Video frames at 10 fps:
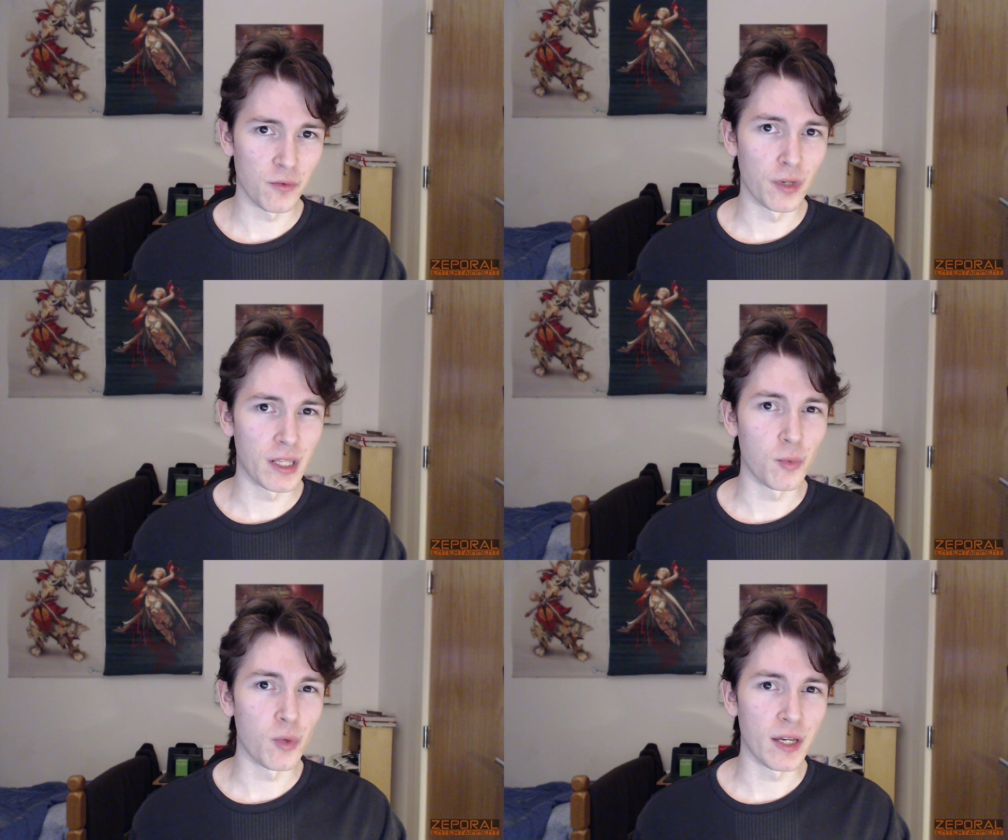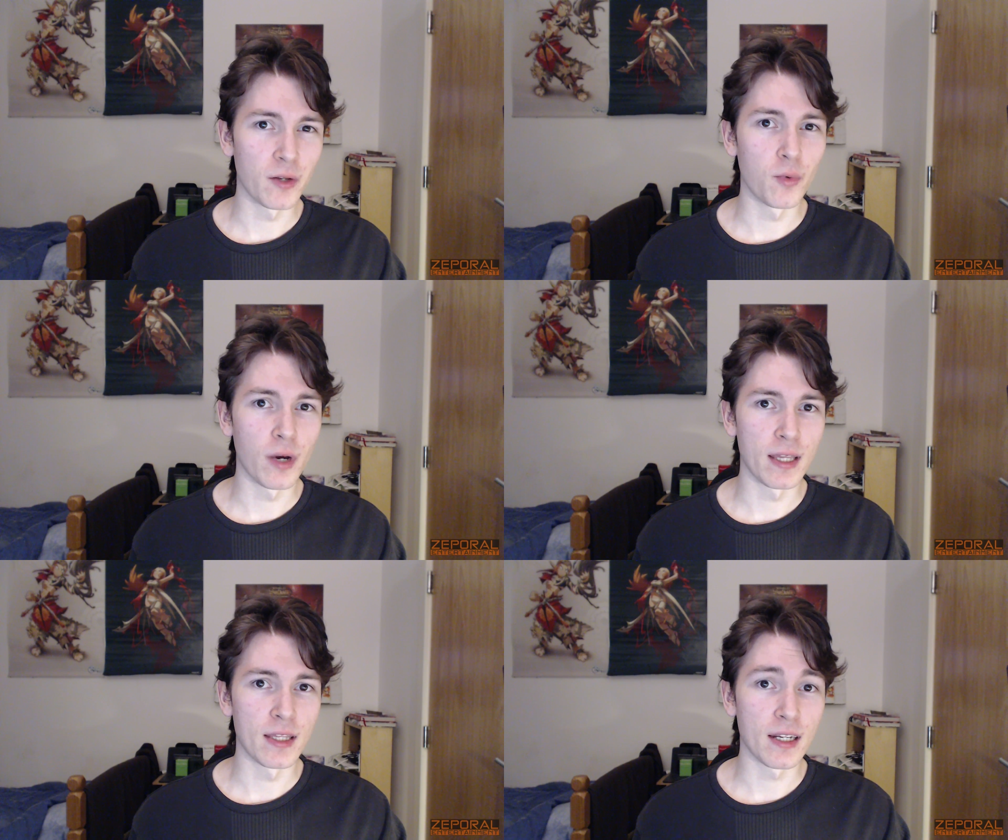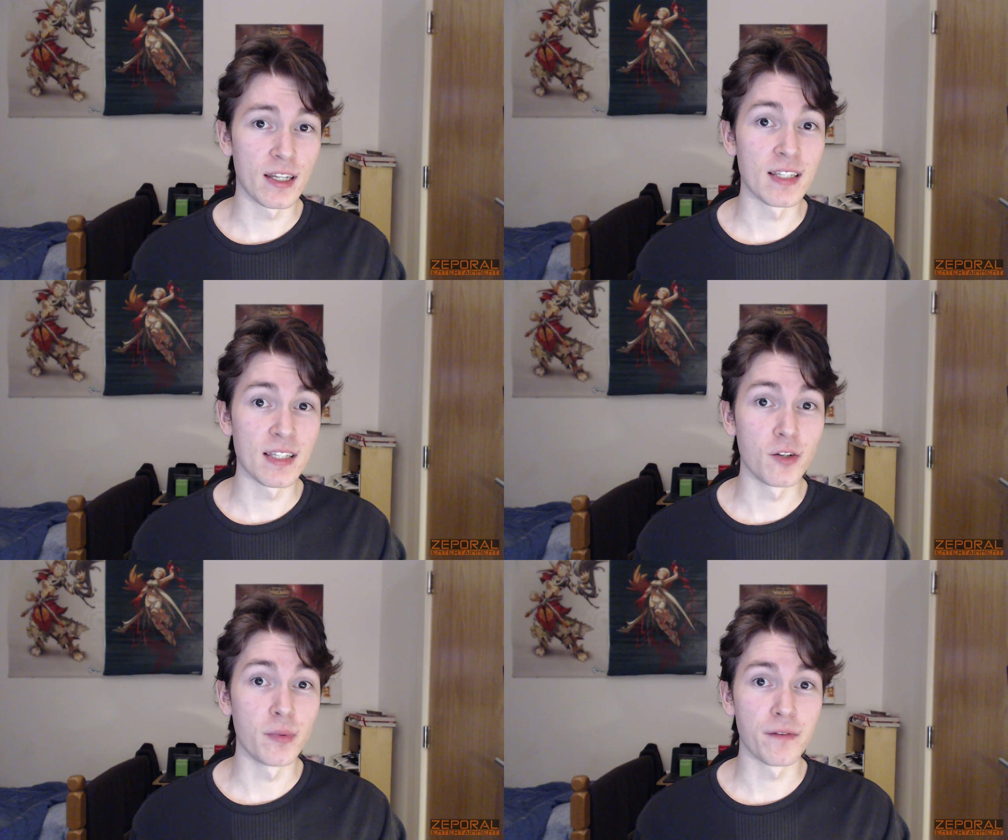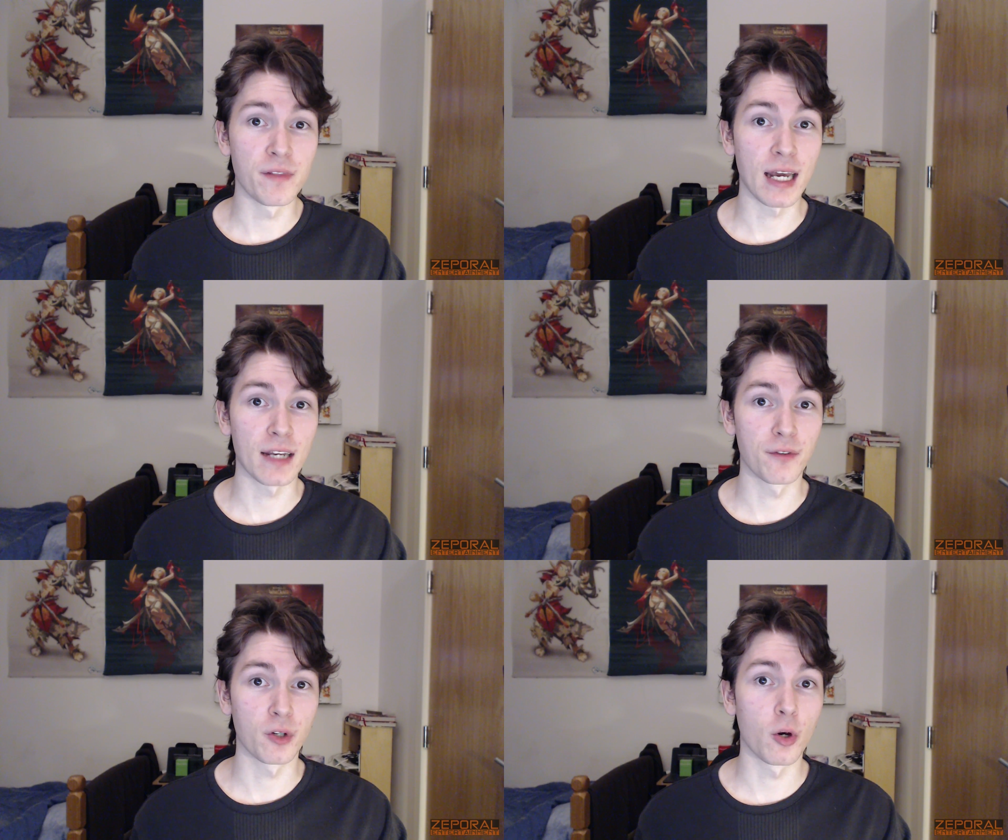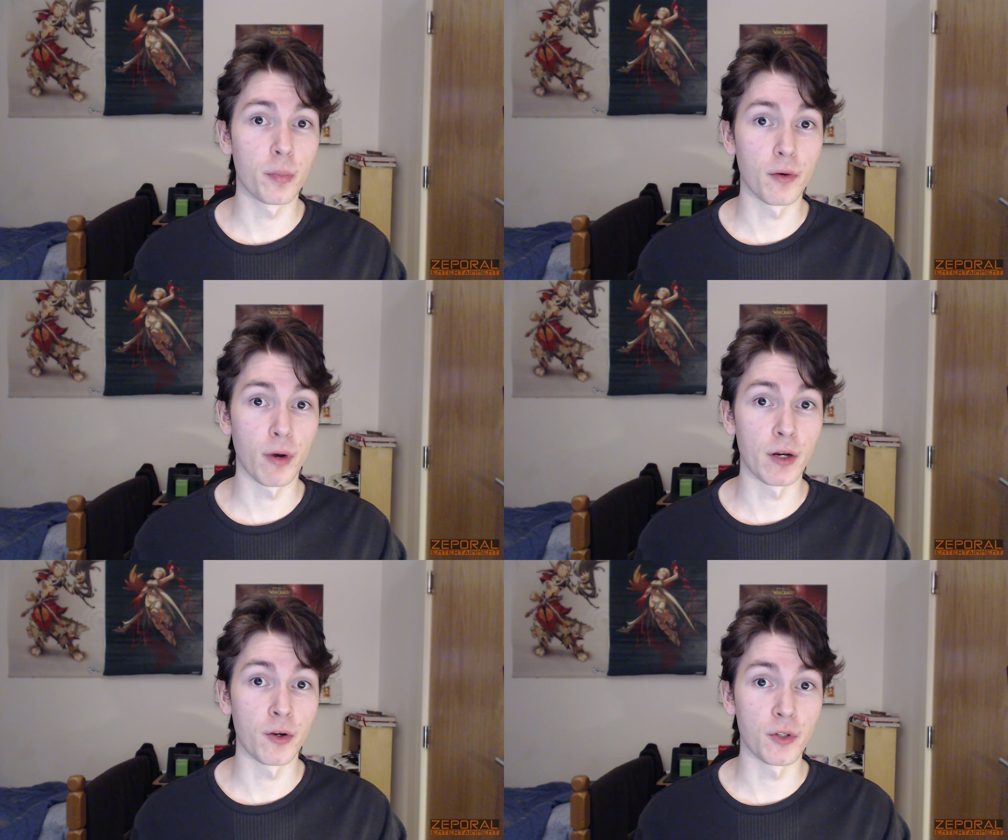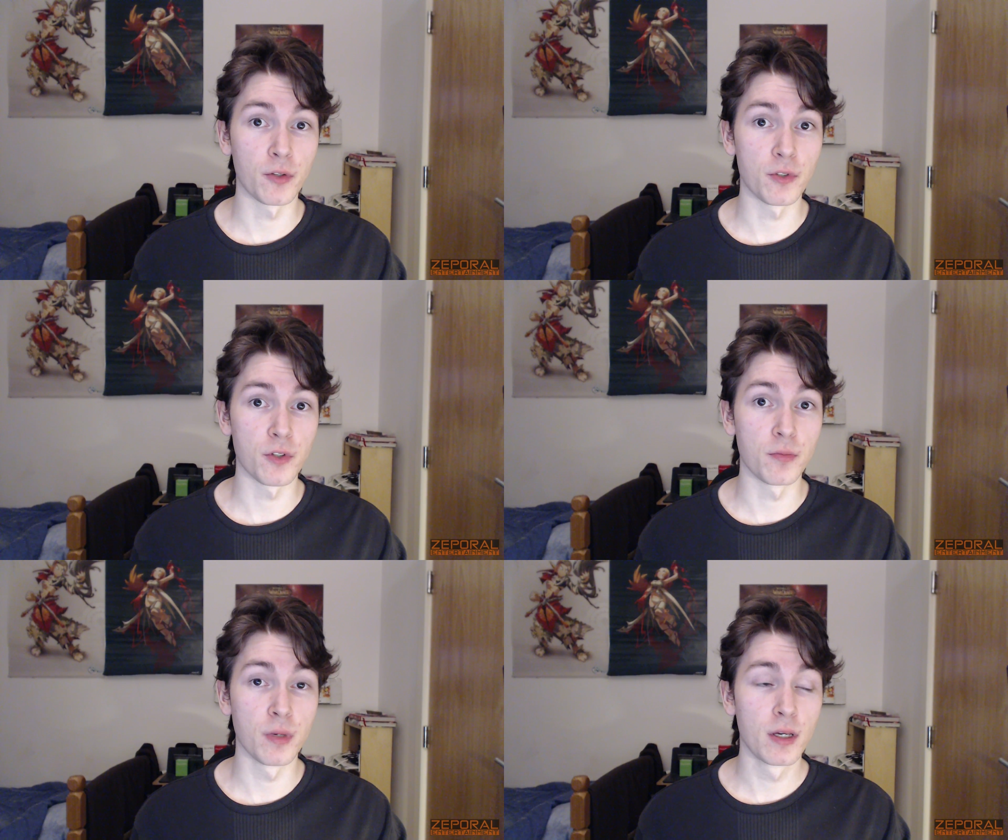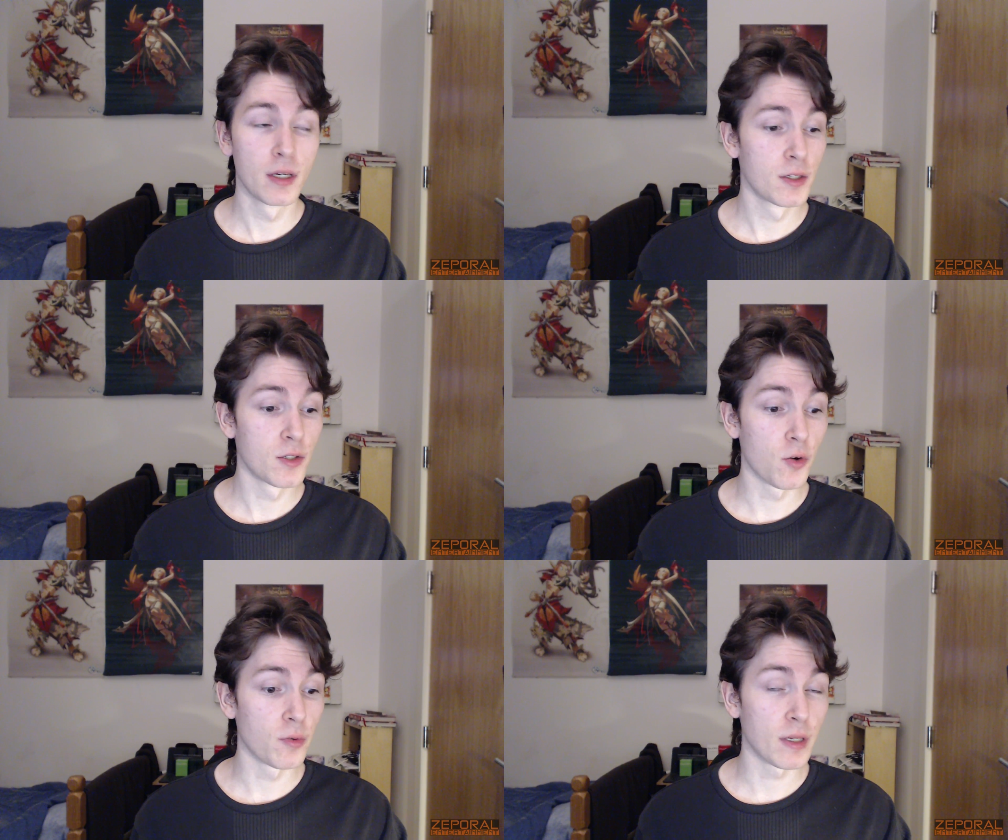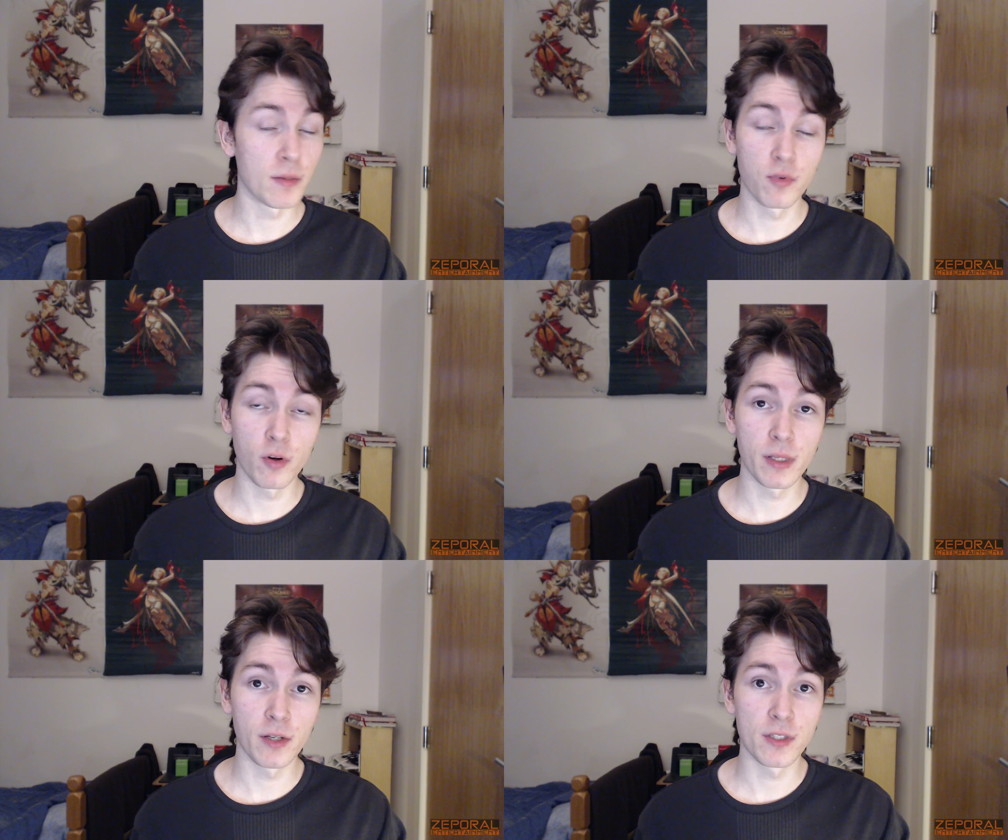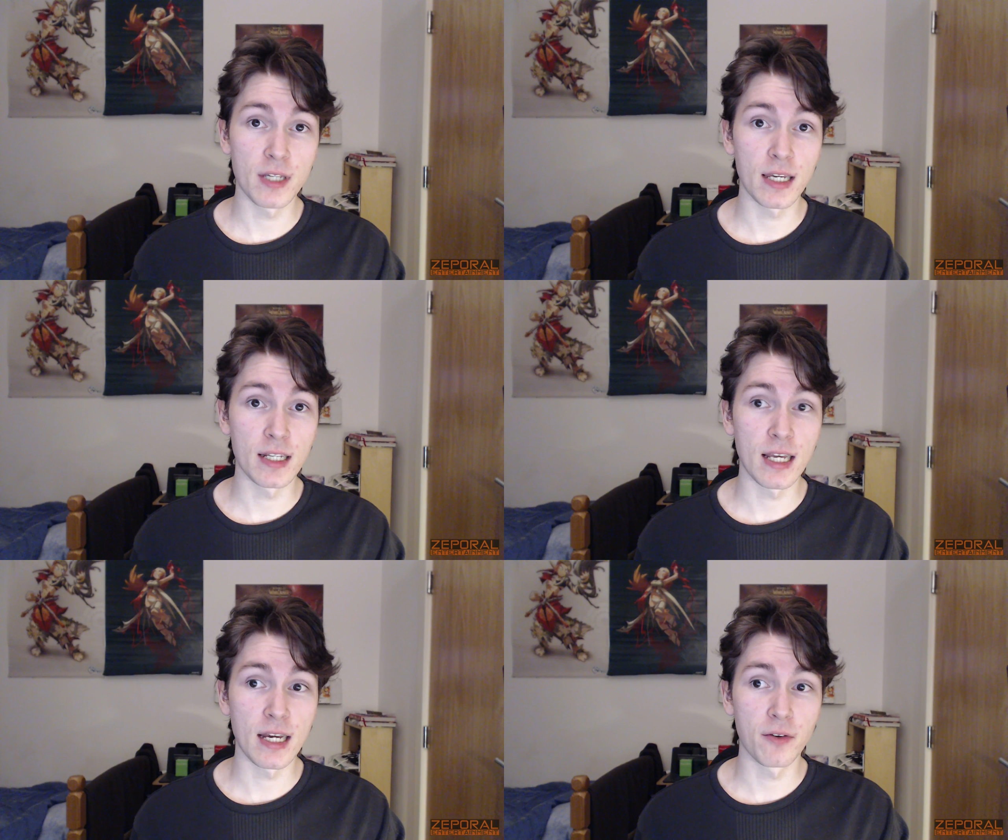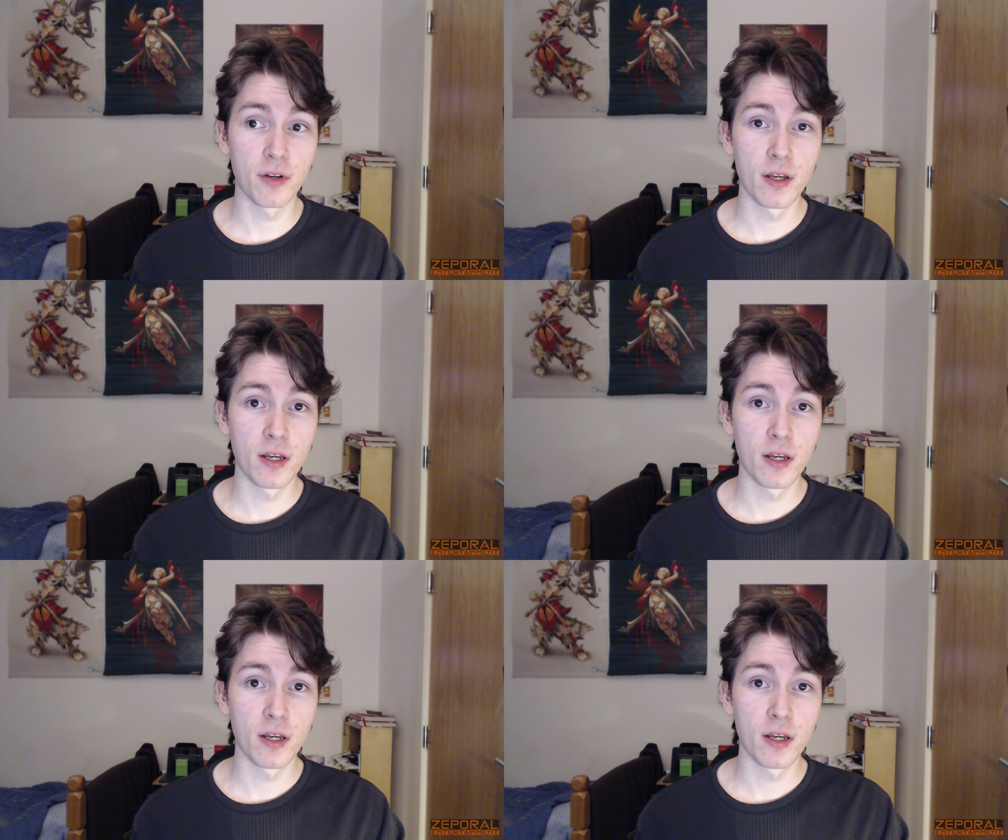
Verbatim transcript: of really weird way that can still be flagged for copyright on YouTube. So it probably got taken down.